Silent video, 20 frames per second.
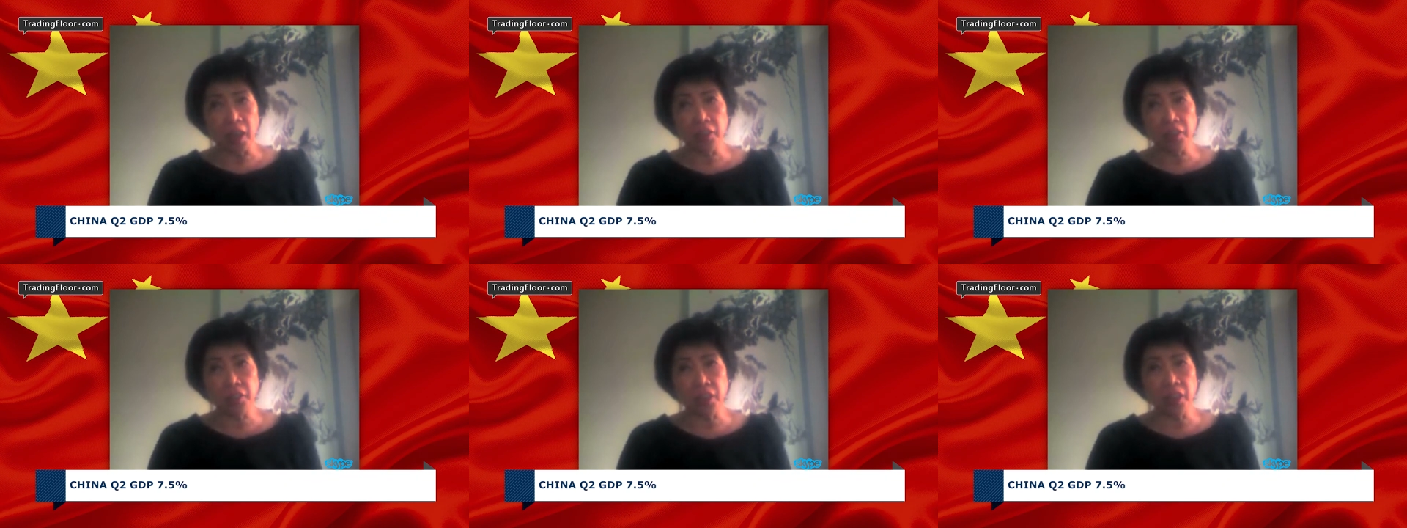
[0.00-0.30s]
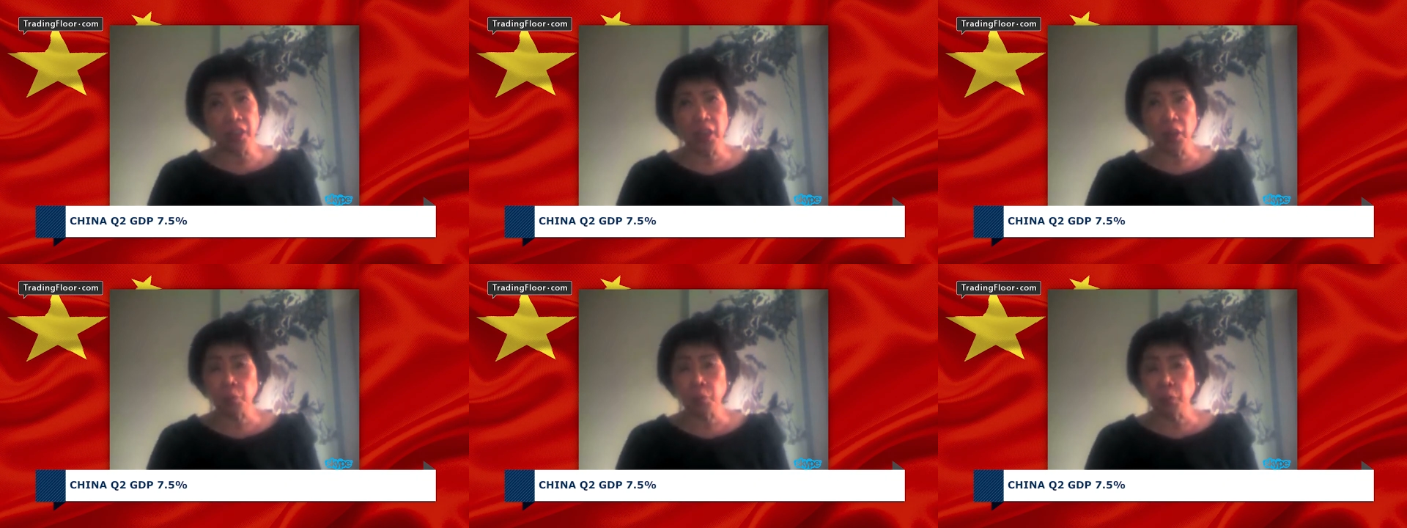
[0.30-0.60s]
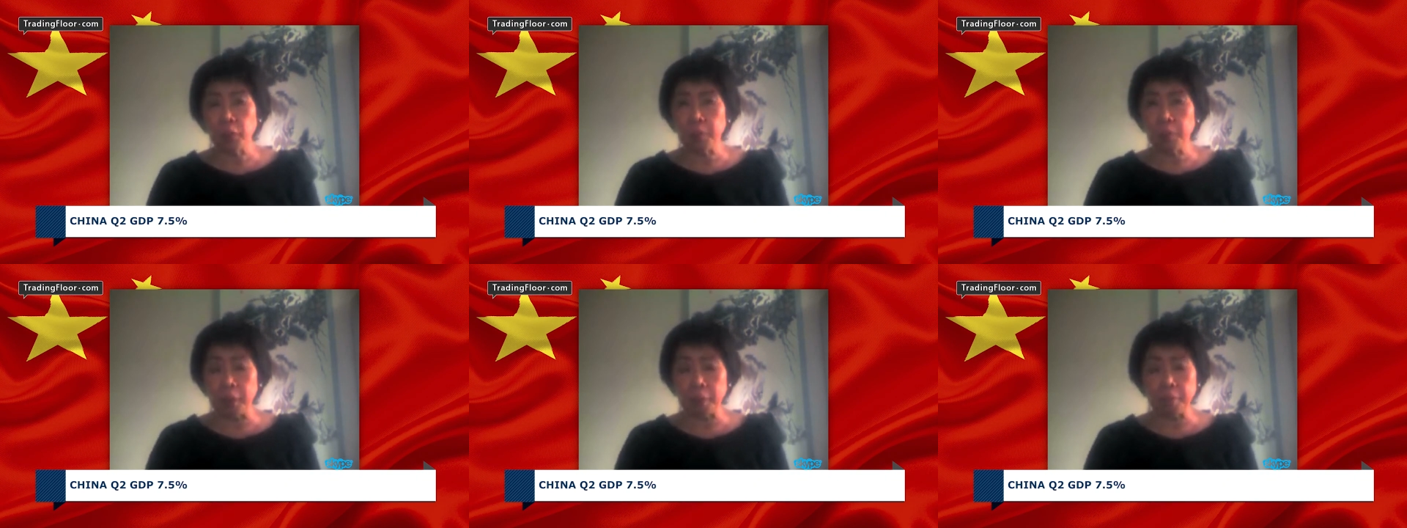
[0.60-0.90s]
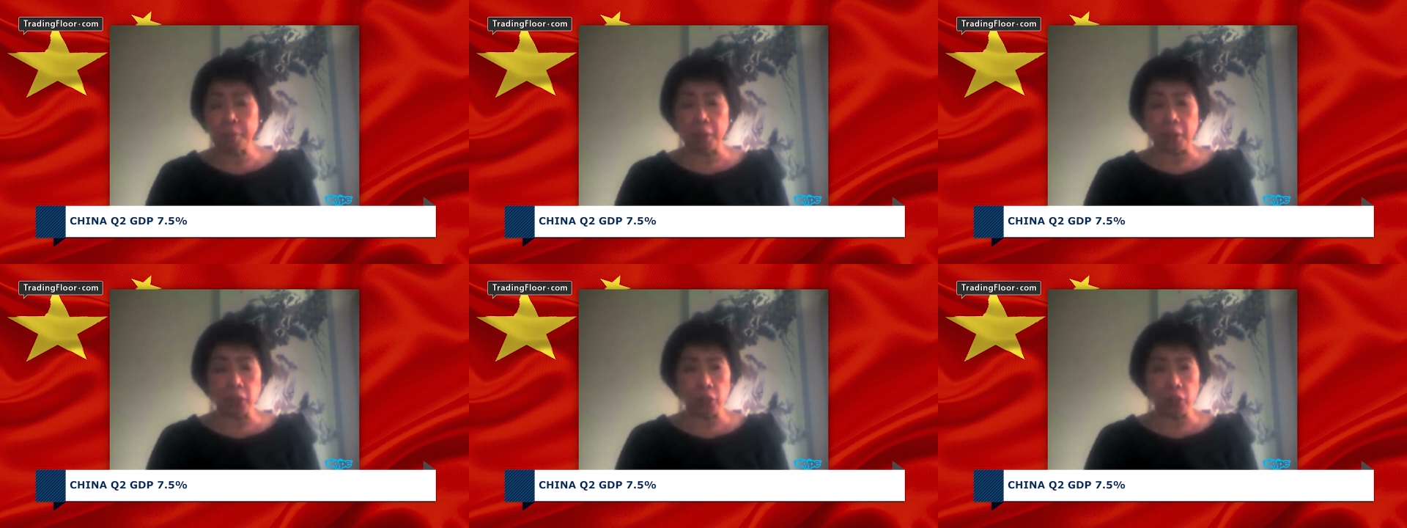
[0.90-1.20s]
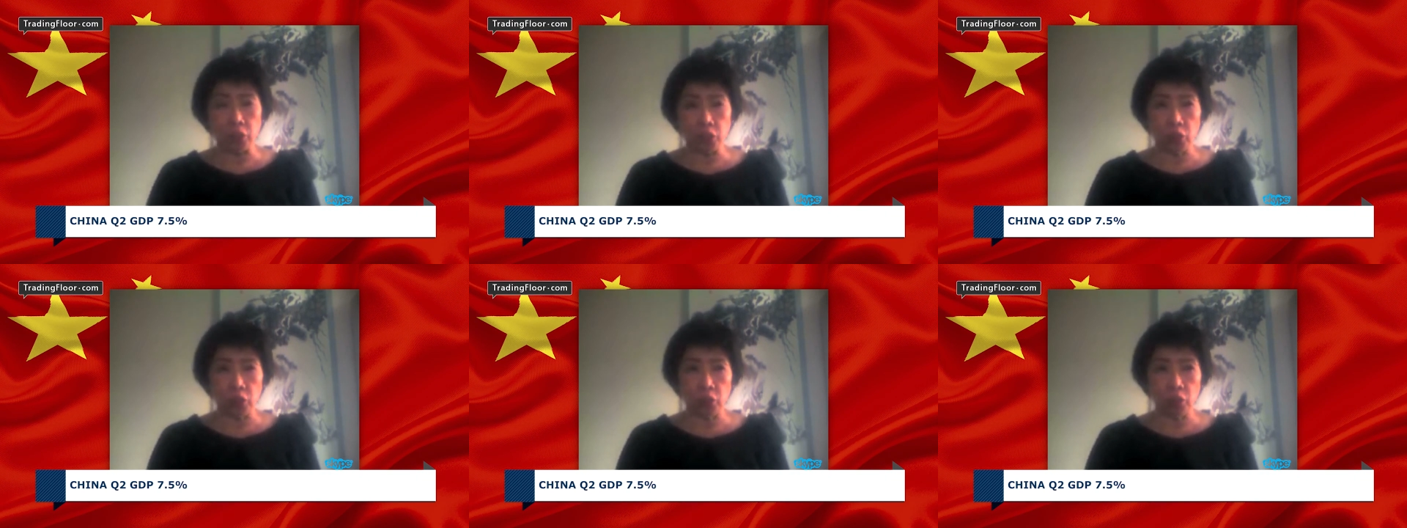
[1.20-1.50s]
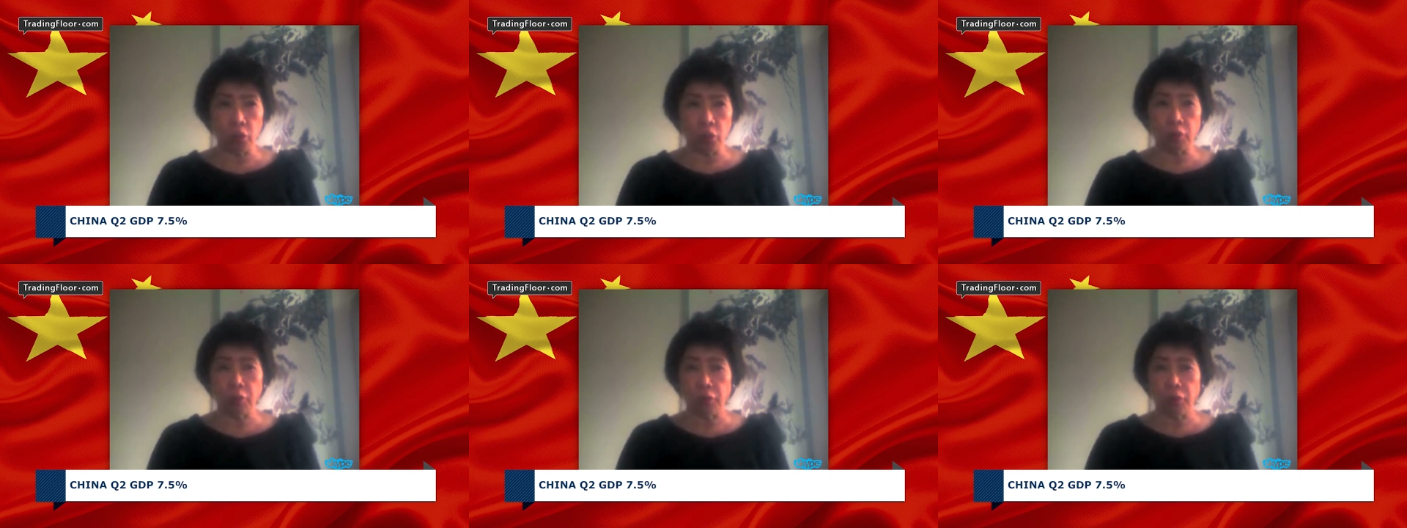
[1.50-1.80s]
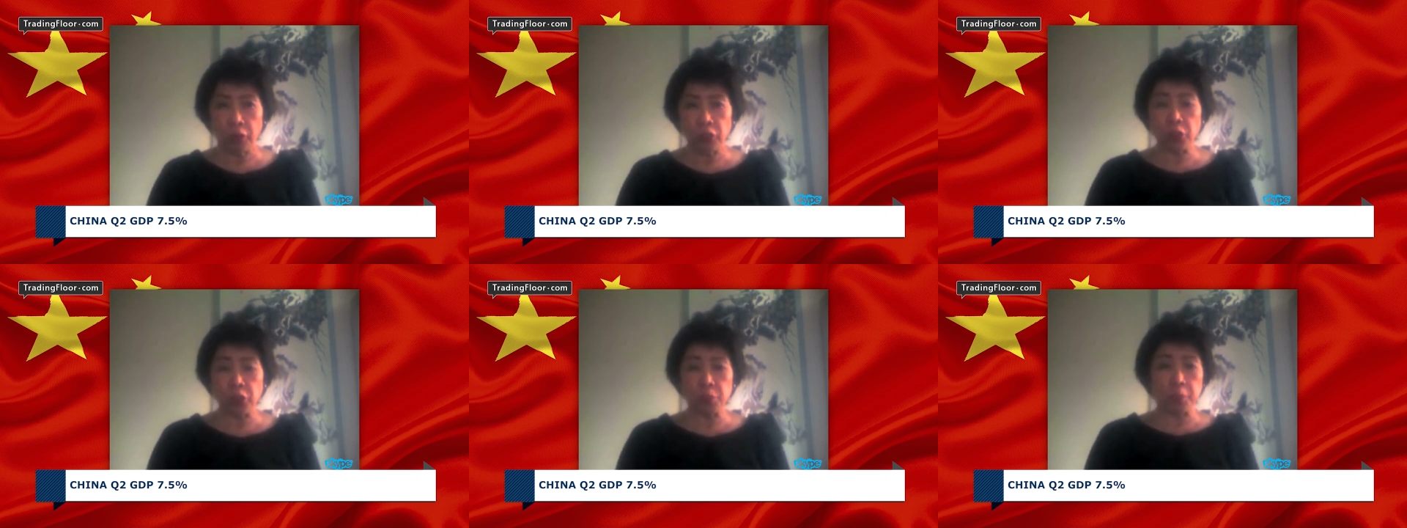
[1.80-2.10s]
I think it would be better to look
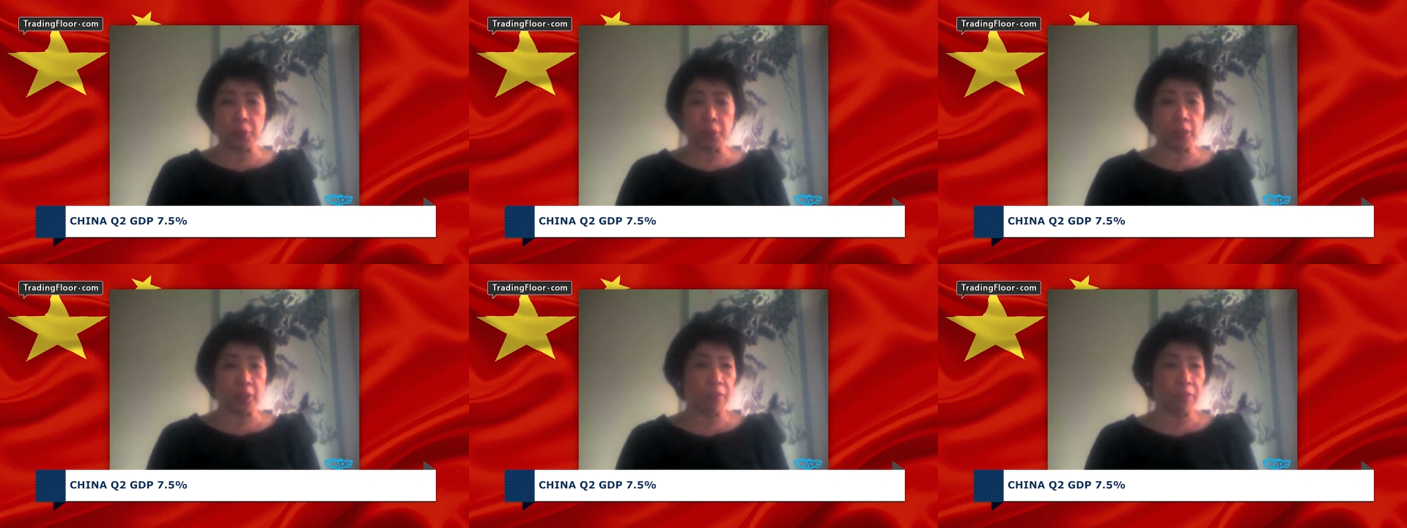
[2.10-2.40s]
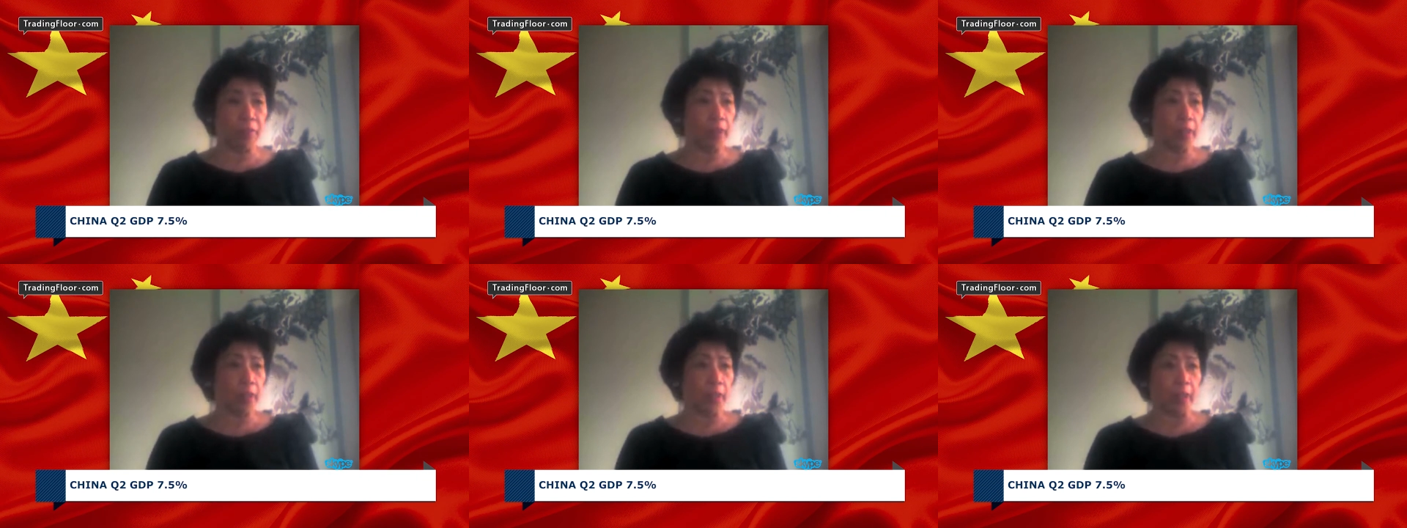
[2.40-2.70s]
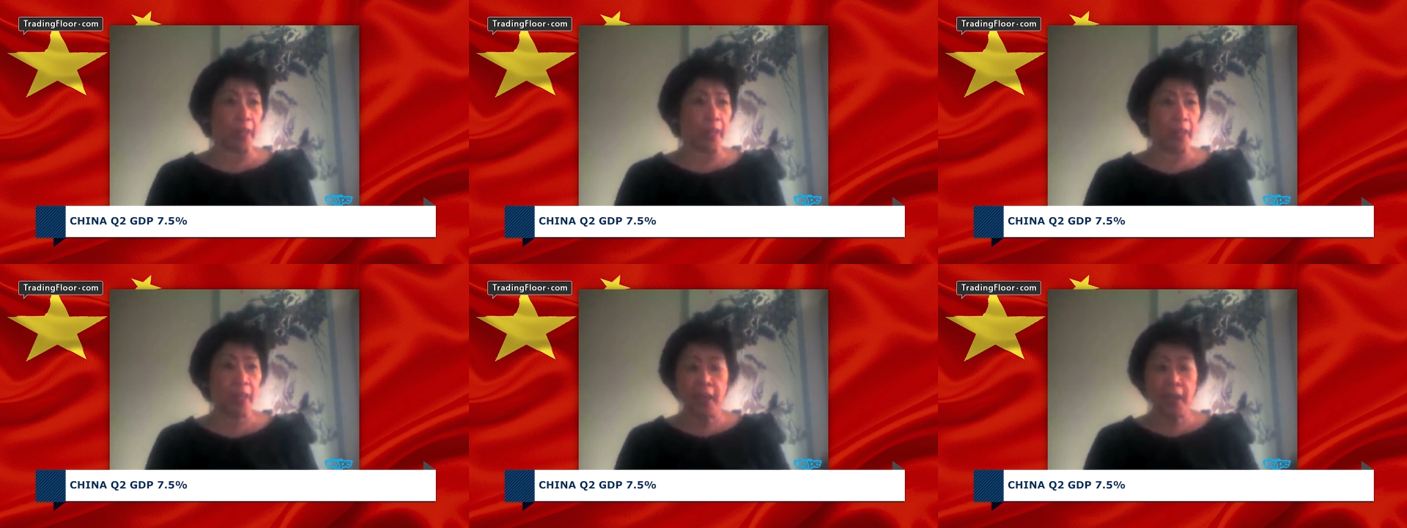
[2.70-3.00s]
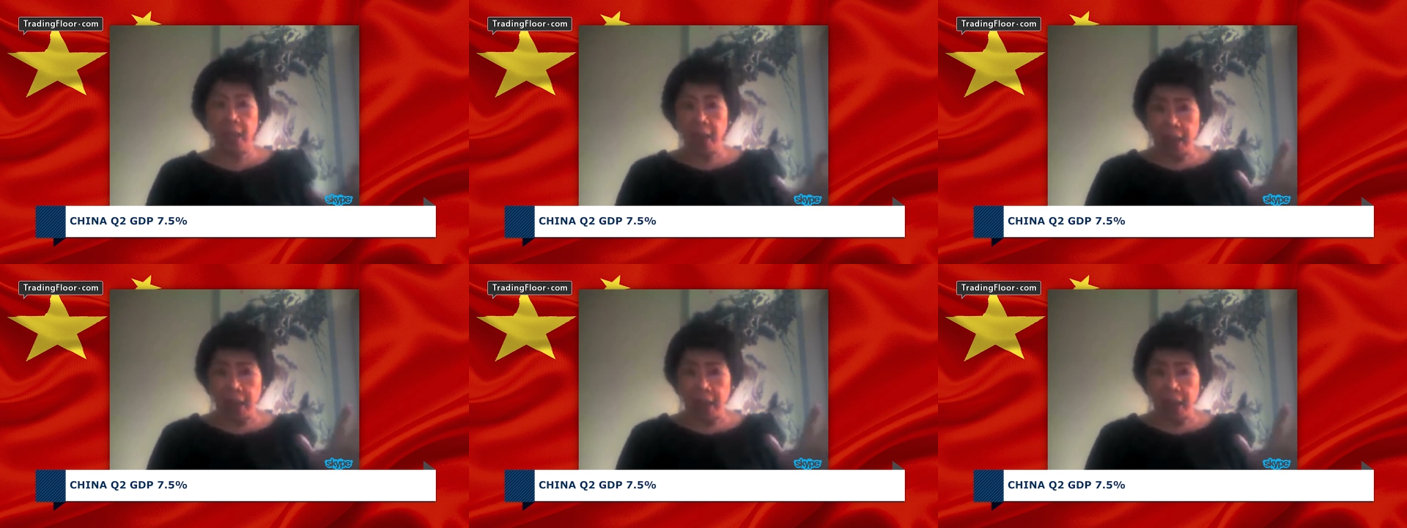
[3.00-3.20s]
very specifically